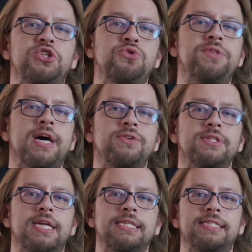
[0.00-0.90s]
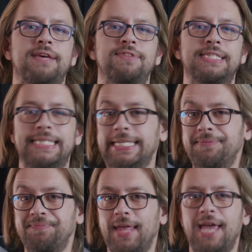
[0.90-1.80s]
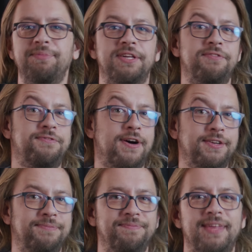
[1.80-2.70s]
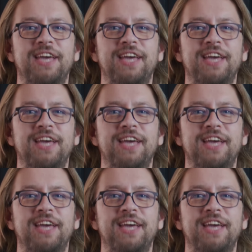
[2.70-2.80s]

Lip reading: 2017, aimed at fun,